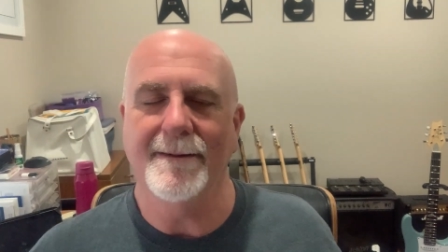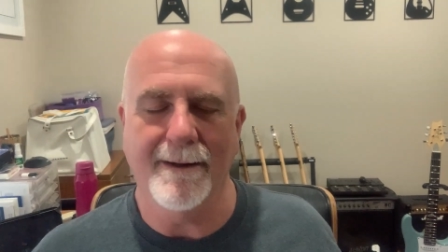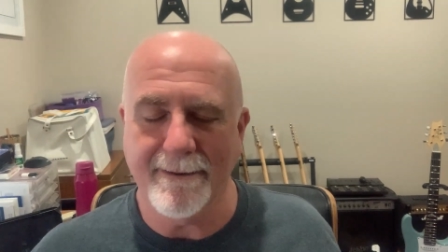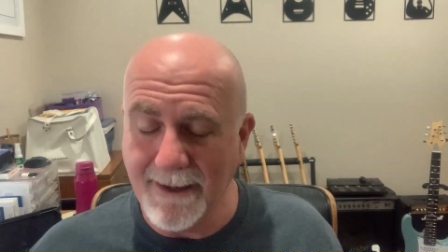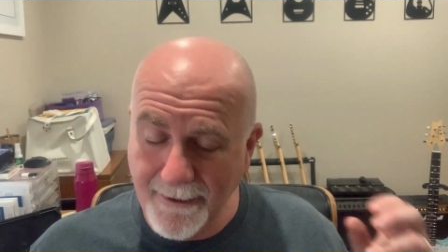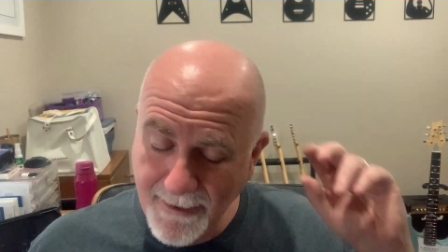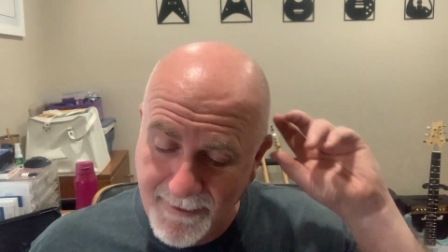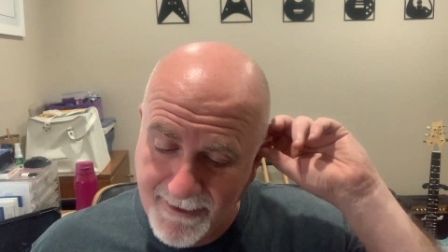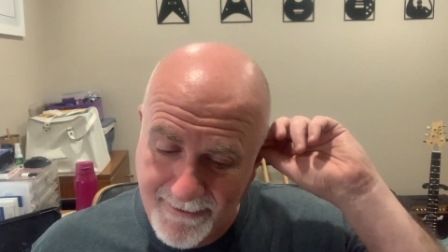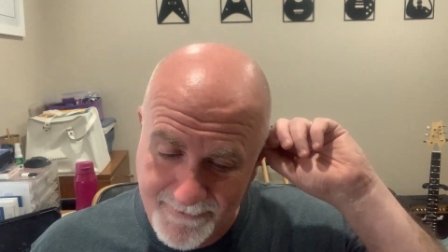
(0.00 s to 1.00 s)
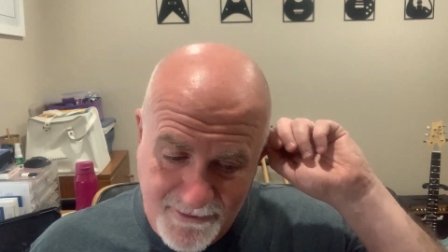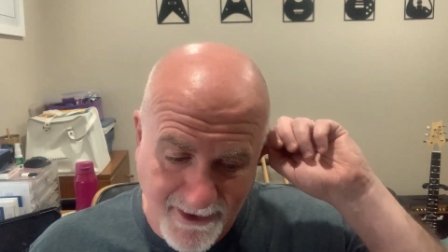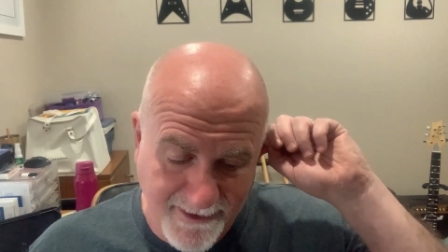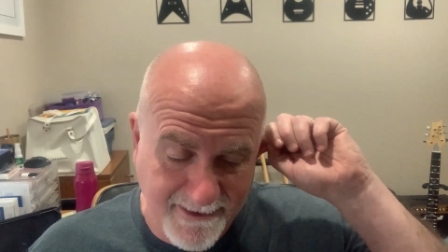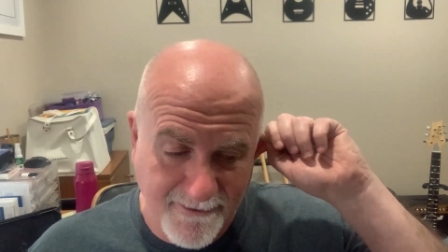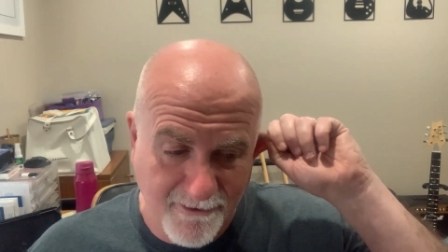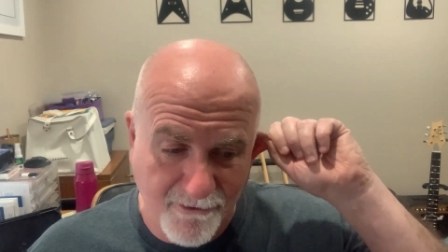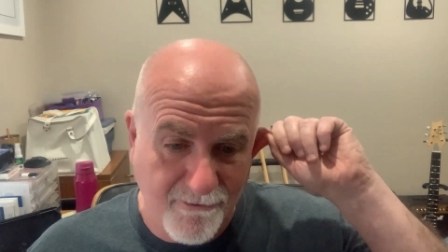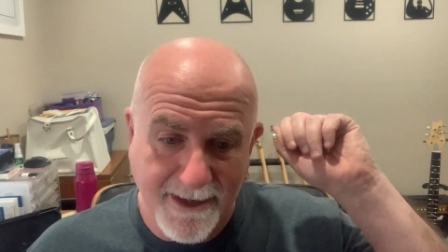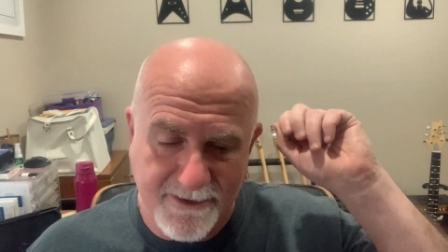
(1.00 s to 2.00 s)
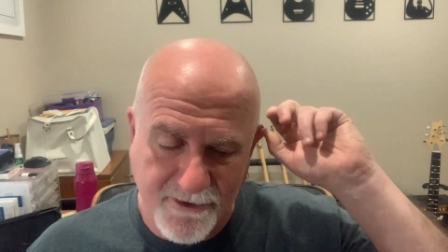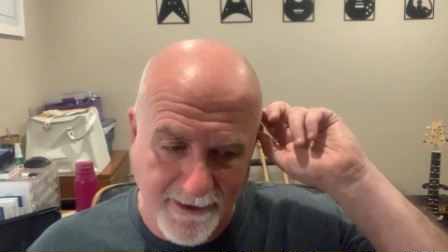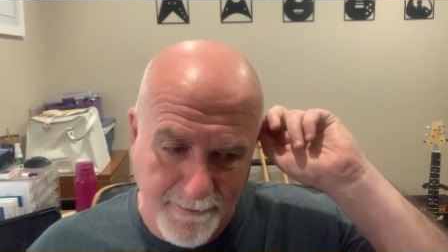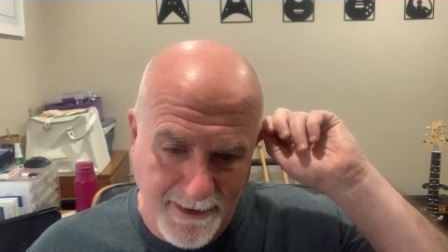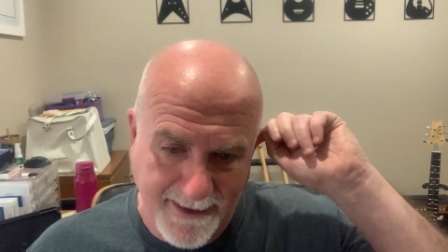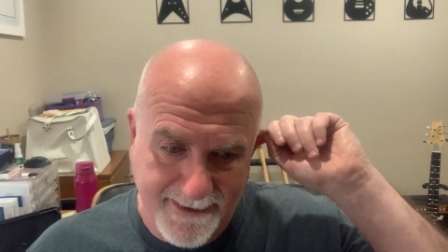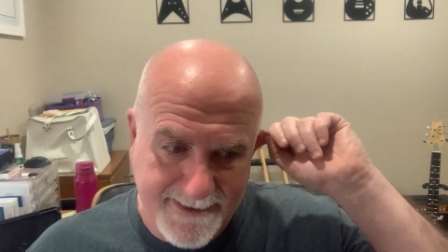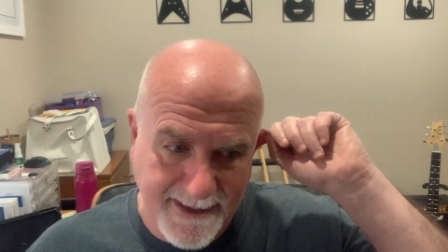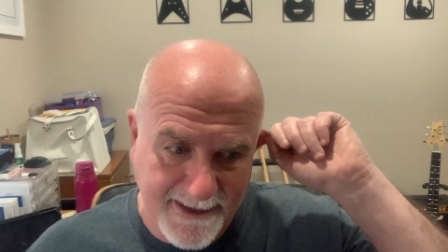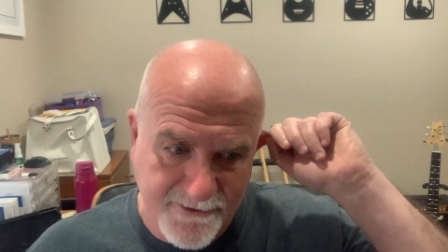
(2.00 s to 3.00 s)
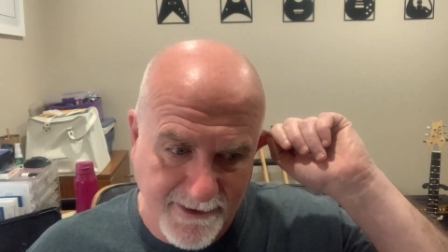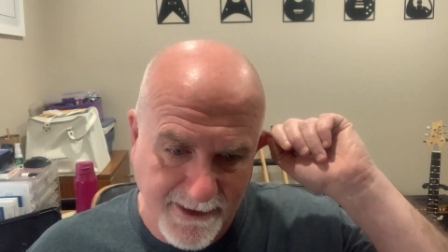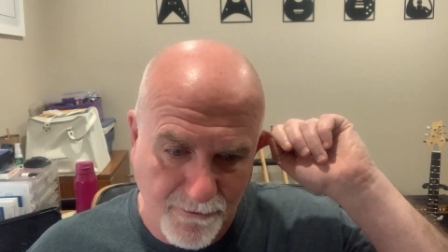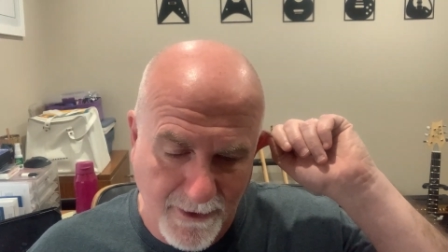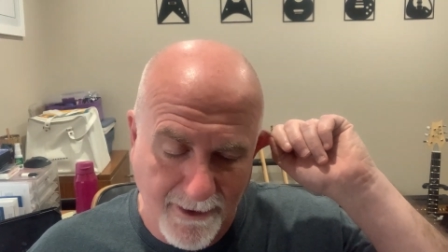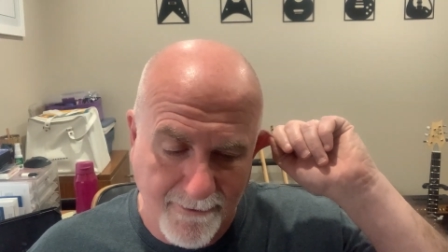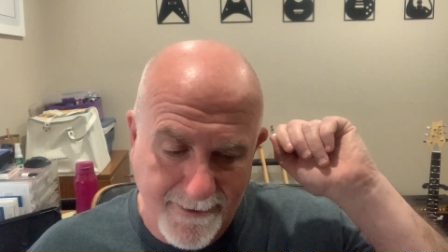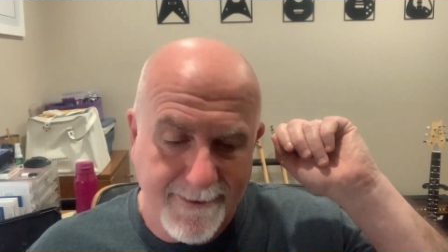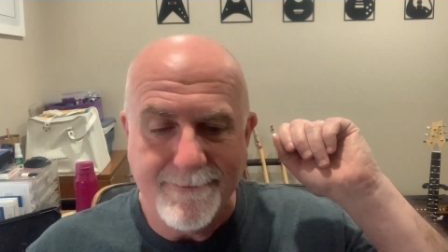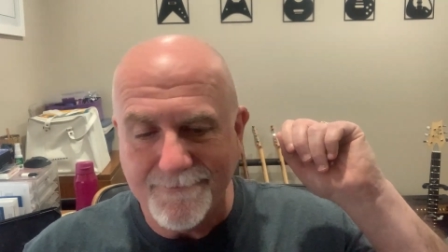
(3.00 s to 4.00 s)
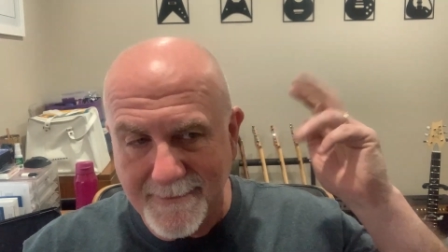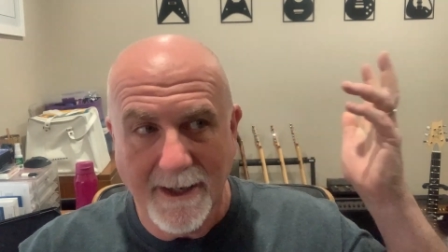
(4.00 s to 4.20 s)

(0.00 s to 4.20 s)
can't remember. I'm trying to think of a great screenplay that starts really well. I